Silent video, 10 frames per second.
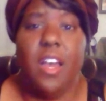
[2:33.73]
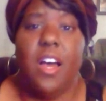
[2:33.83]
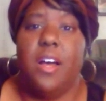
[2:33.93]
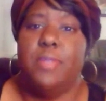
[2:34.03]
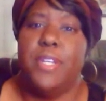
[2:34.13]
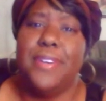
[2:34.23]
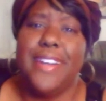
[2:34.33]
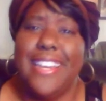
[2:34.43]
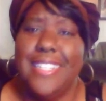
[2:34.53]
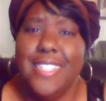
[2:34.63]
Um, they were
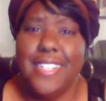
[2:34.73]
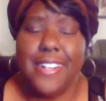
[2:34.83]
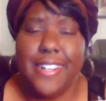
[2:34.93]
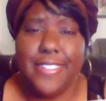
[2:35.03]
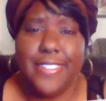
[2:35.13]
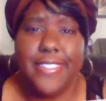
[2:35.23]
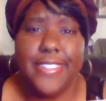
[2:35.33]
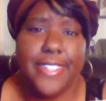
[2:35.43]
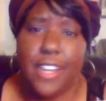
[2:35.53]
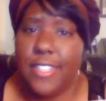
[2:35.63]
$18
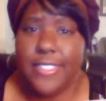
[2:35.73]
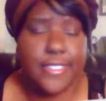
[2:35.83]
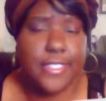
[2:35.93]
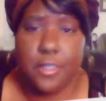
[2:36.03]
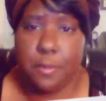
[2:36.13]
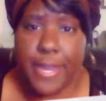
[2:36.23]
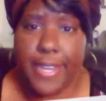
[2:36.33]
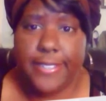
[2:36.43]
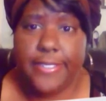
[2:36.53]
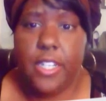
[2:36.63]
and all of this is
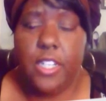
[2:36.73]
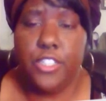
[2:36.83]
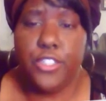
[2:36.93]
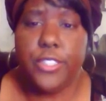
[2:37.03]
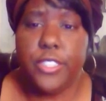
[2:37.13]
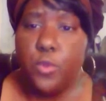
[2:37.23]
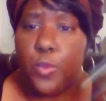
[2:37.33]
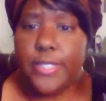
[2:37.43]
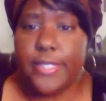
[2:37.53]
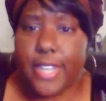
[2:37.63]
bangs. So this is
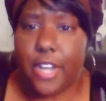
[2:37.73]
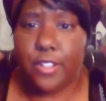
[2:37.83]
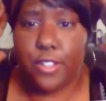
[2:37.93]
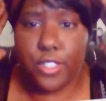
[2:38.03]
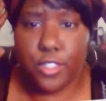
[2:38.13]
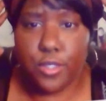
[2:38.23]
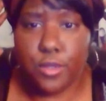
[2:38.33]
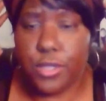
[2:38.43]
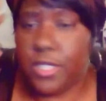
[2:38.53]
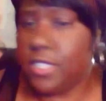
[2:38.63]
one style you can do
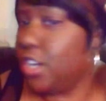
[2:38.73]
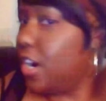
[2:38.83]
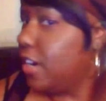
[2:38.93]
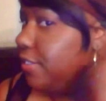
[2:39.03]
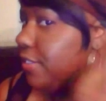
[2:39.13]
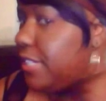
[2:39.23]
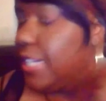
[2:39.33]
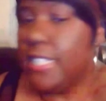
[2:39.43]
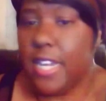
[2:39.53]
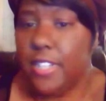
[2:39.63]
with the scarf.
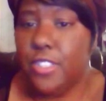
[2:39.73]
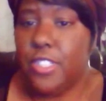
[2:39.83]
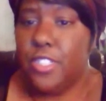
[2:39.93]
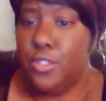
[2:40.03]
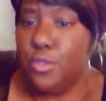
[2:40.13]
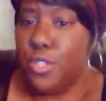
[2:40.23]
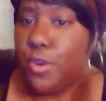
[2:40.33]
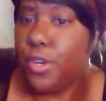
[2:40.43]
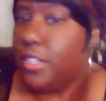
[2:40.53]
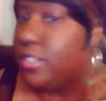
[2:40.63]
It's actually a
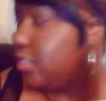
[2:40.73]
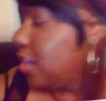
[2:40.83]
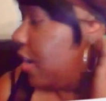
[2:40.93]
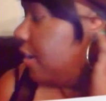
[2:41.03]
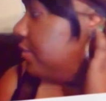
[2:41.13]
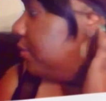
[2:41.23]
two-tone color scarf.